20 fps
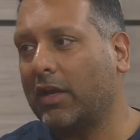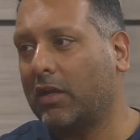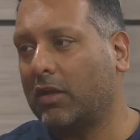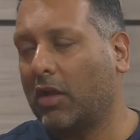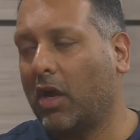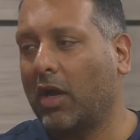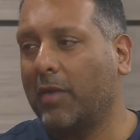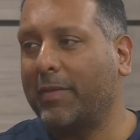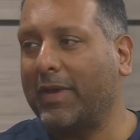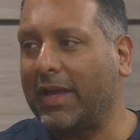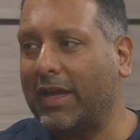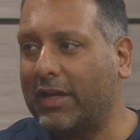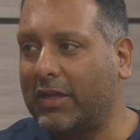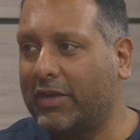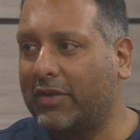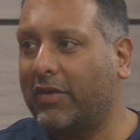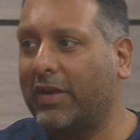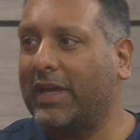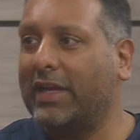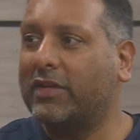an alarming
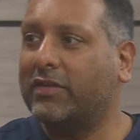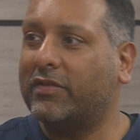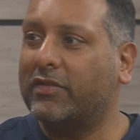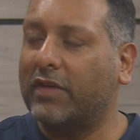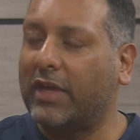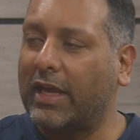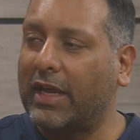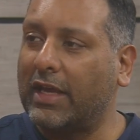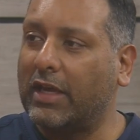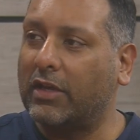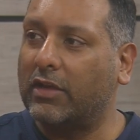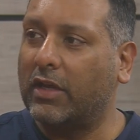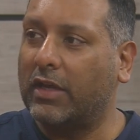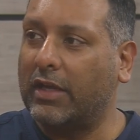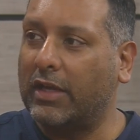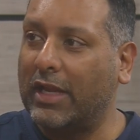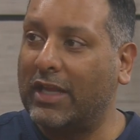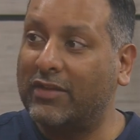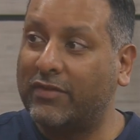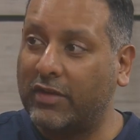increase in,
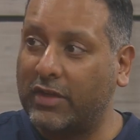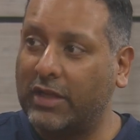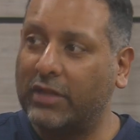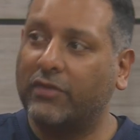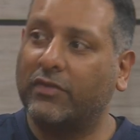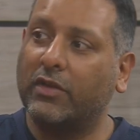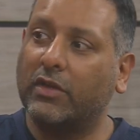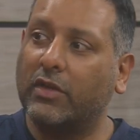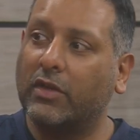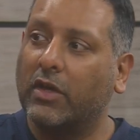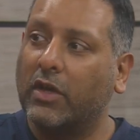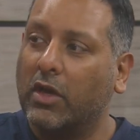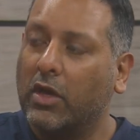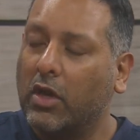in incidence in